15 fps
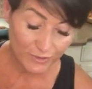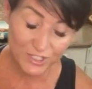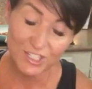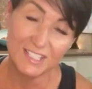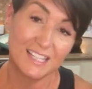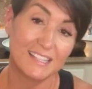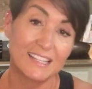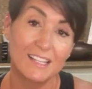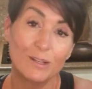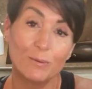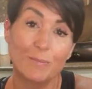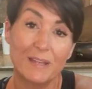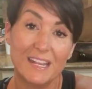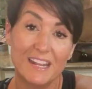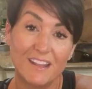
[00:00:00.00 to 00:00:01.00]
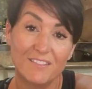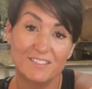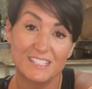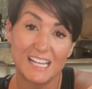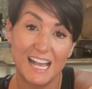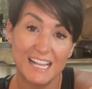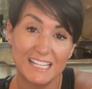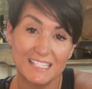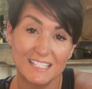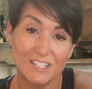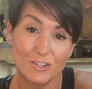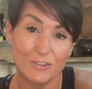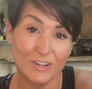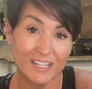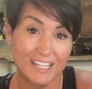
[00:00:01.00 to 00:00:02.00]
with just a little bit of
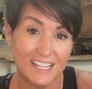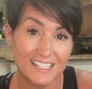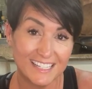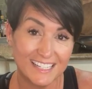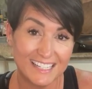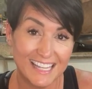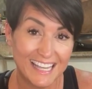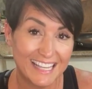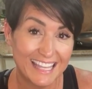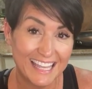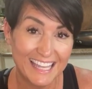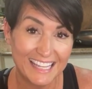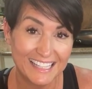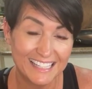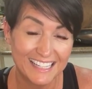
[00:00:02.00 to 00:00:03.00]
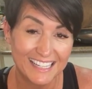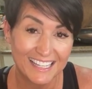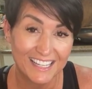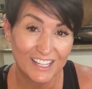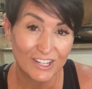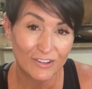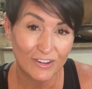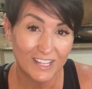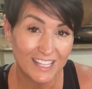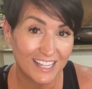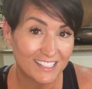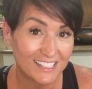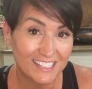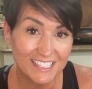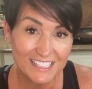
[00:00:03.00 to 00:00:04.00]
diced green onion. Again, green
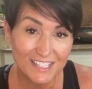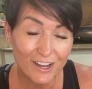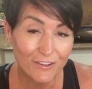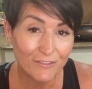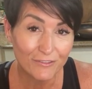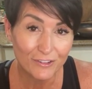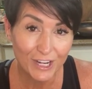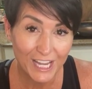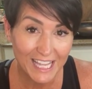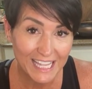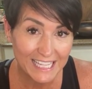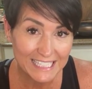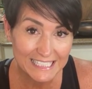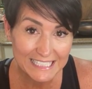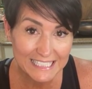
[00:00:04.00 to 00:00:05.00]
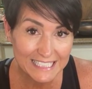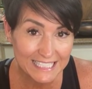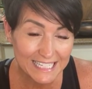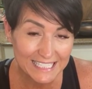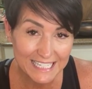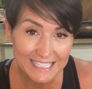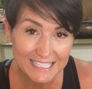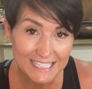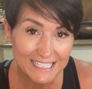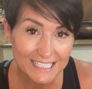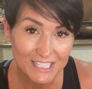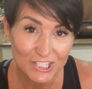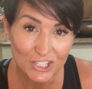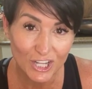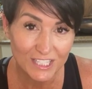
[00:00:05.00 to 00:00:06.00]
onion is our friend. It
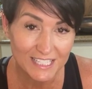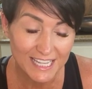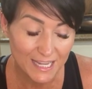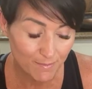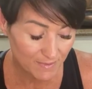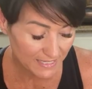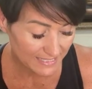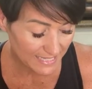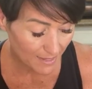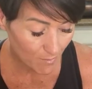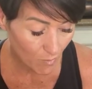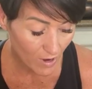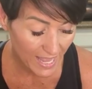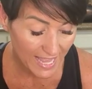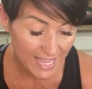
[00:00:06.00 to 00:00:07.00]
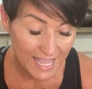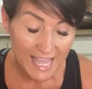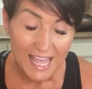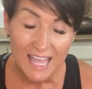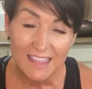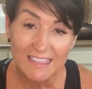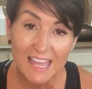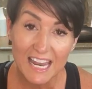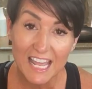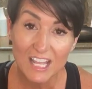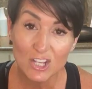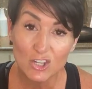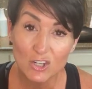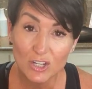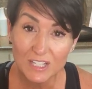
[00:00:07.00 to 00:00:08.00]
doesn't saute up the same way that a
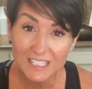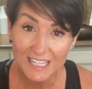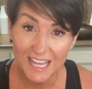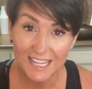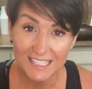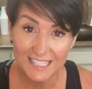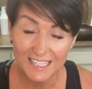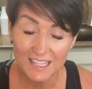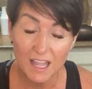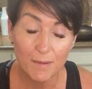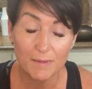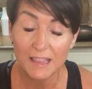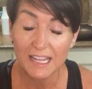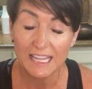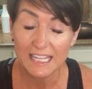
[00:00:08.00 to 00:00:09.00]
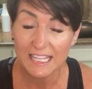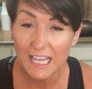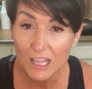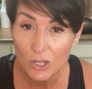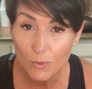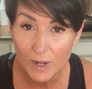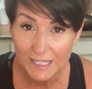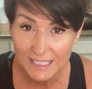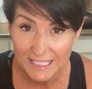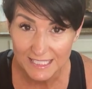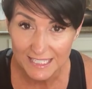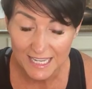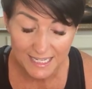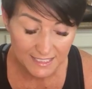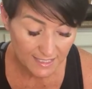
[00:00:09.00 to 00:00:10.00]
cooked onion, like a yellow onion
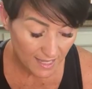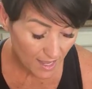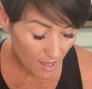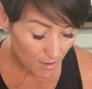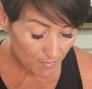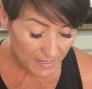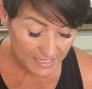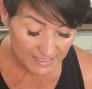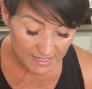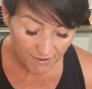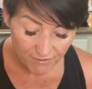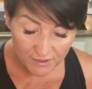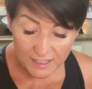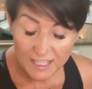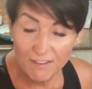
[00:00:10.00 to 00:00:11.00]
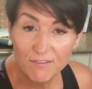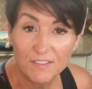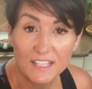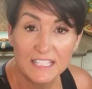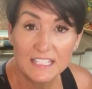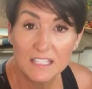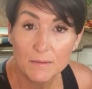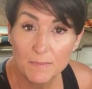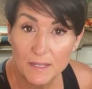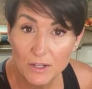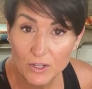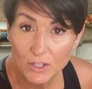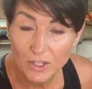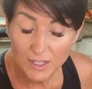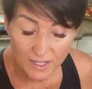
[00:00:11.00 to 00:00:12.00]
does, but it definitely fits the
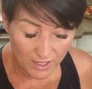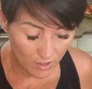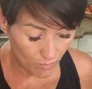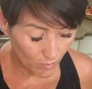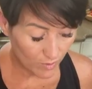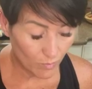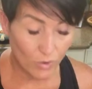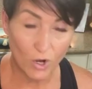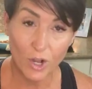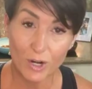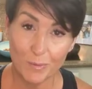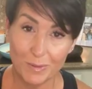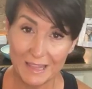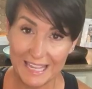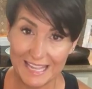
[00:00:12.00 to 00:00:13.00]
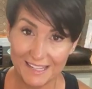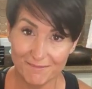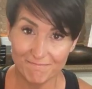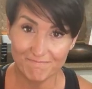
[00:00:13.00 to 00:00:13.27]
bill when we're on a plan,